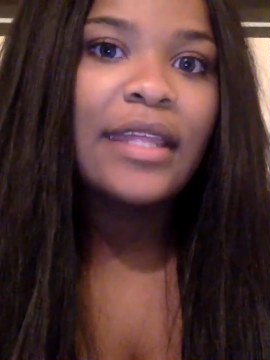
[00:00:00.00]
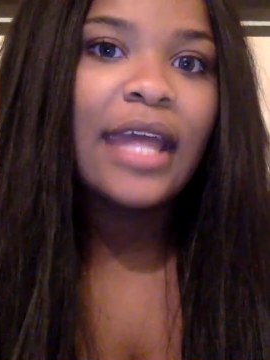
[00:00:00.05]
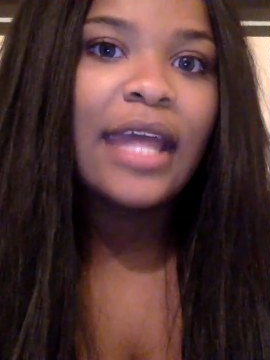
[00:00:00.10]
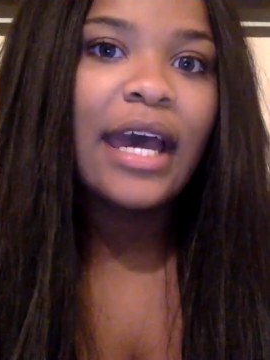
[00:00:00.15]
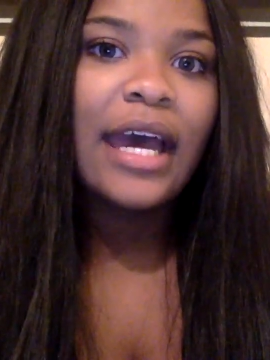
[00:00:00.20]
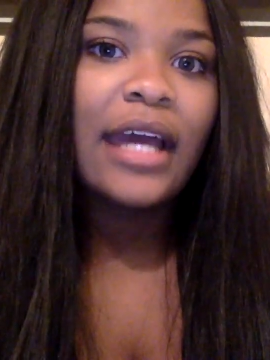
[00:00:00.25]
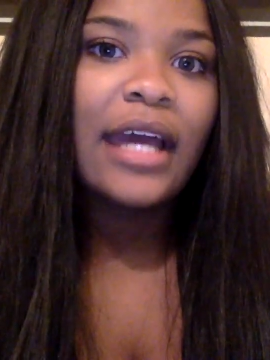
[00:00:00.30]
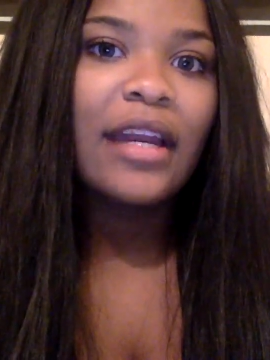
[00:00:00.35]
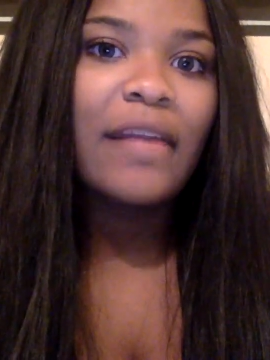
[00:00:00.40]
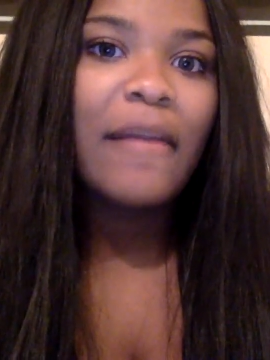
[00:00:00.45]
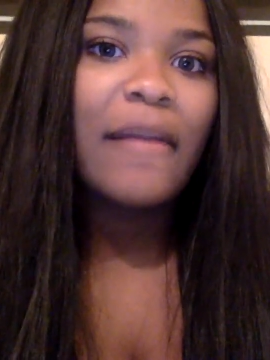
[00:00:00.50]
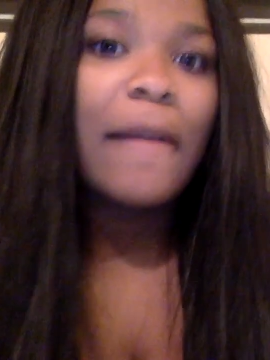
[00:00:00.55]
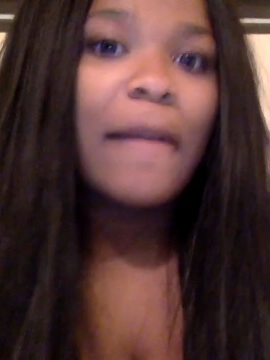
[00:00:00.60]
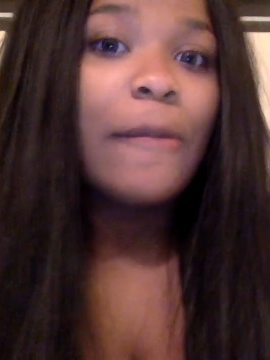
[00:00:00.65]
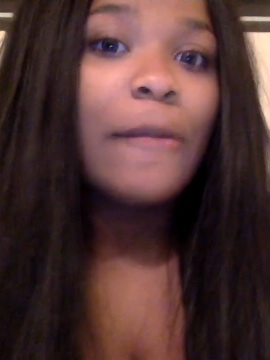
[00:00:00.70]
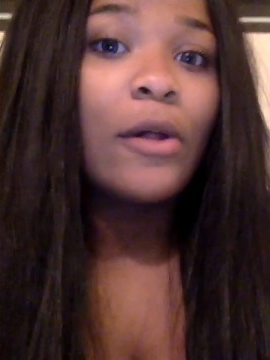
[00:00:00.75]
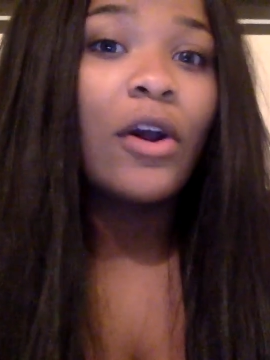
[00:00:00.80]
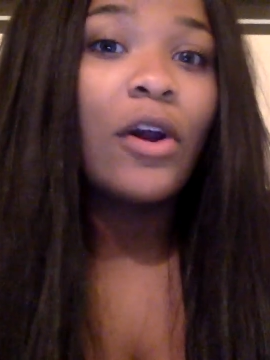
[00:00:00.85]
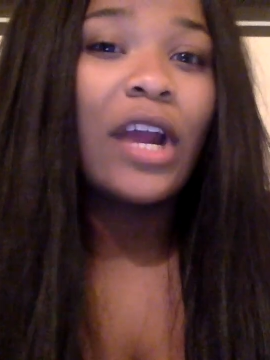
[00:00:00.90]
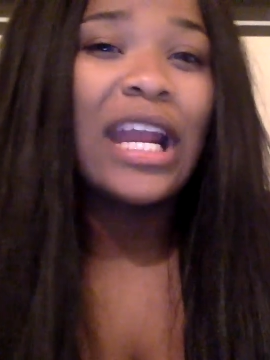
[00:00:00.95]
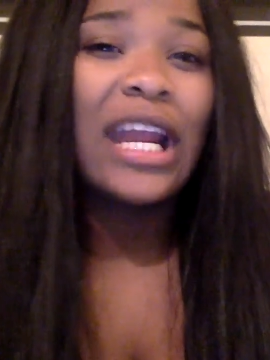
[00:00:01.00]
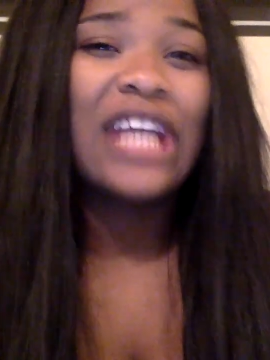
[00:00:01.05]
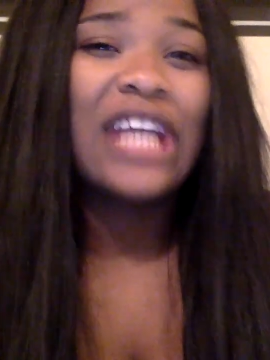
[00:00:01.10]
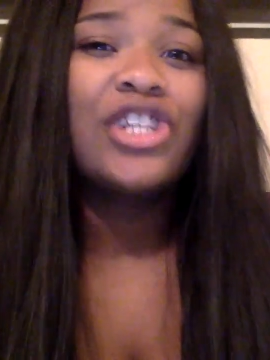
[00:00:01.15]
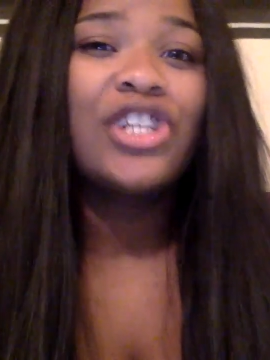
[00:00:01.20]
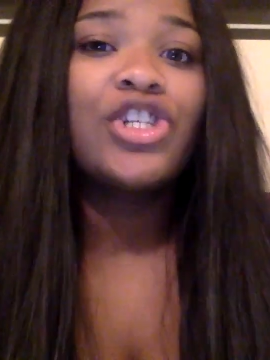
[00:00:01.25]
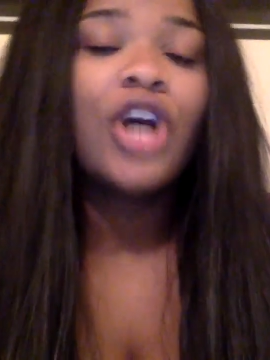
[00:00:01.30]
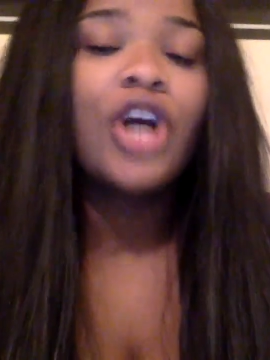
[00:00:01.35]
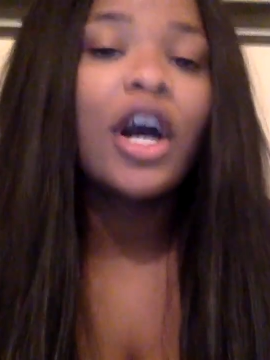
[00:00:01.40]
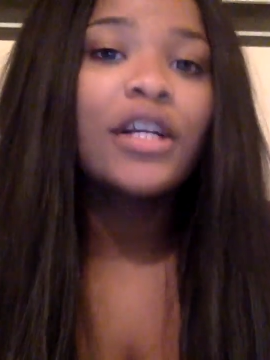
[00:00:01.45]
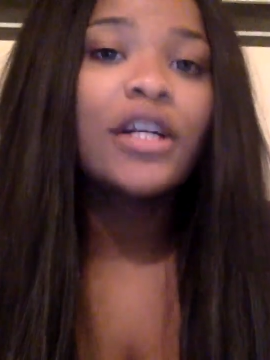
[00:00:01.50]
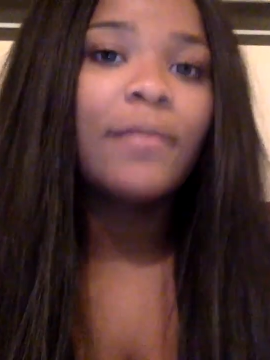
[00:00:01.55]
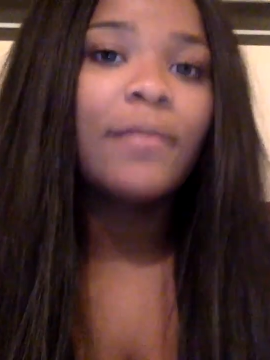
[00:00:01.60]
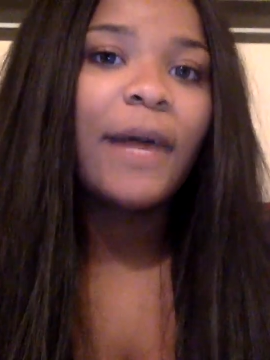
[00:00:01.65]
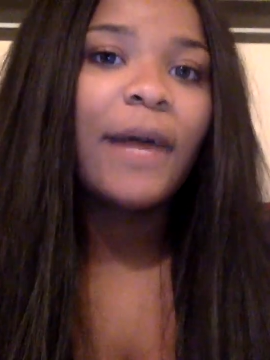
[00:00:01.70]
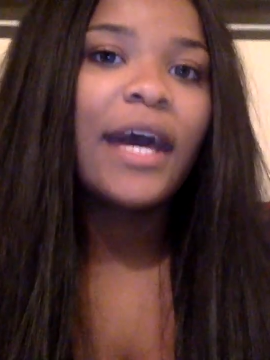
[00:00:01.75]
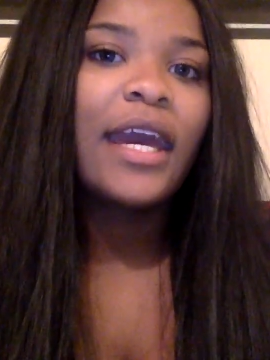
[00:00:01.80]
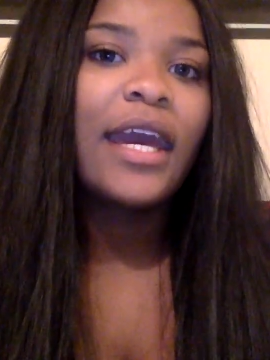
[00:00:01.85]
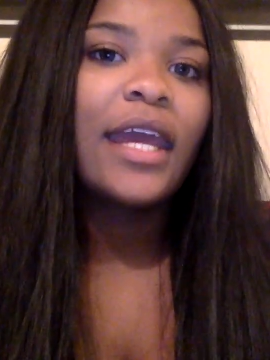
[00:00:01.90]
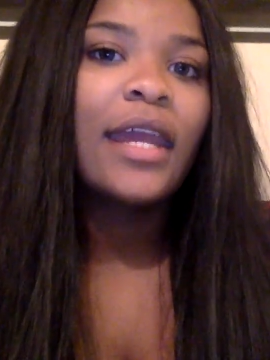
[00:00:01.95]
that people aren't as shocked
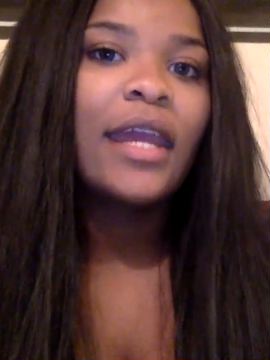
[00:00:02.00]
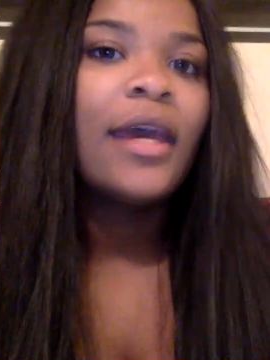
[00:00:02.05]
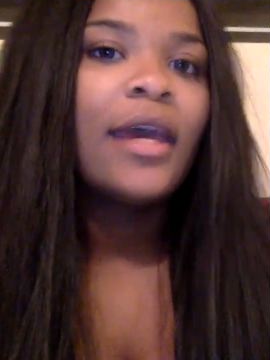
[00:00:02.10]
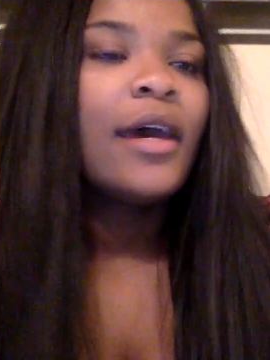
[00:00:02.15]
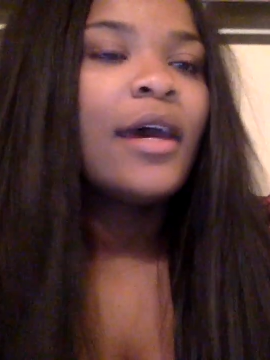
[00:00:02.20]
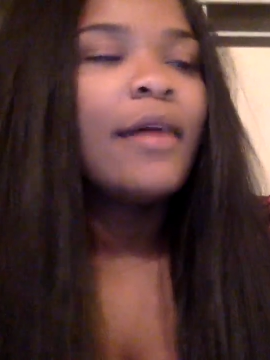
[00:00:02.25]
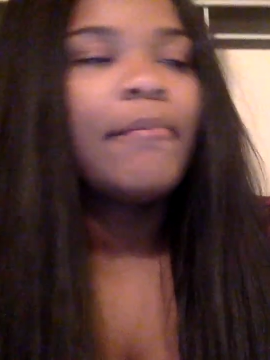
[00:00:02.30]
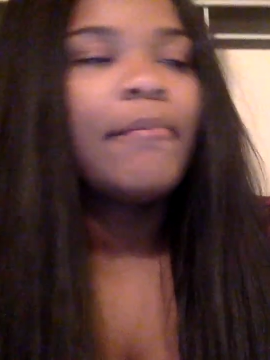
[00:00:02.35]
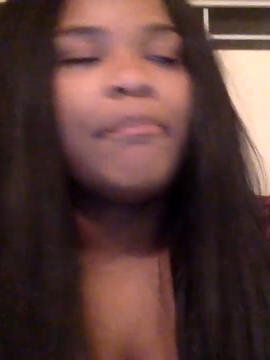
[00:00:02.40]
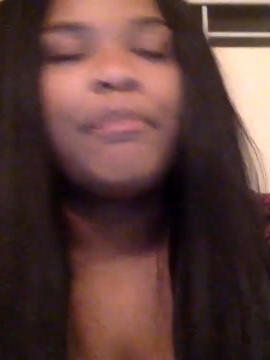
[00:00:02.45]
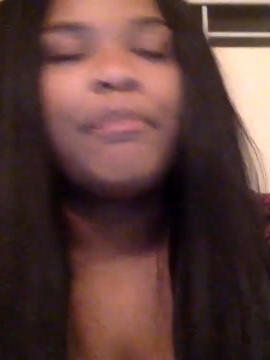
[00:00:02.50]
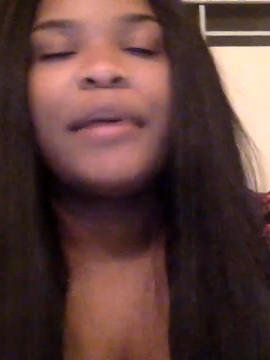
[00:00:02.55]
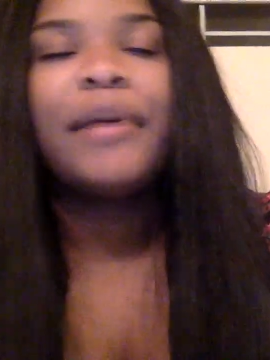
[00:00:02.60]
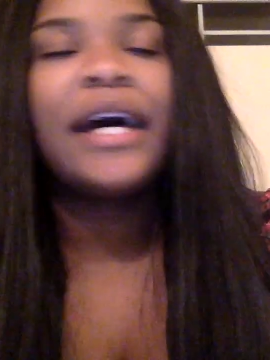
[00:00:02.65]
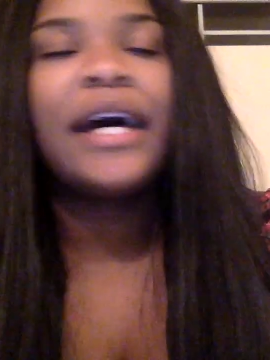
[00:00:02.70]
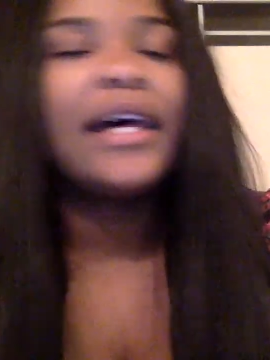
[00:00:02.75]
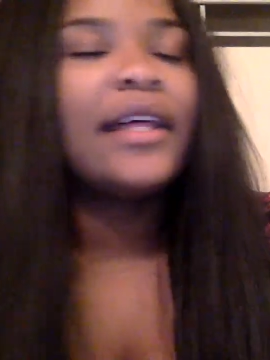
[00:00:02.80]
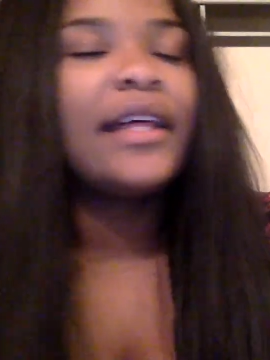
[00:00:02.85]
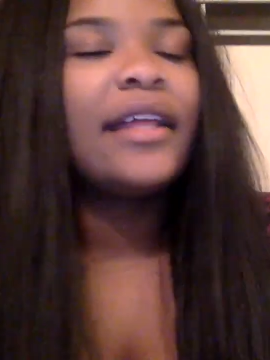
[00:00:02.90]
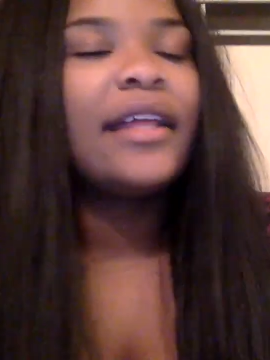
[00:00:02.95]
by it. But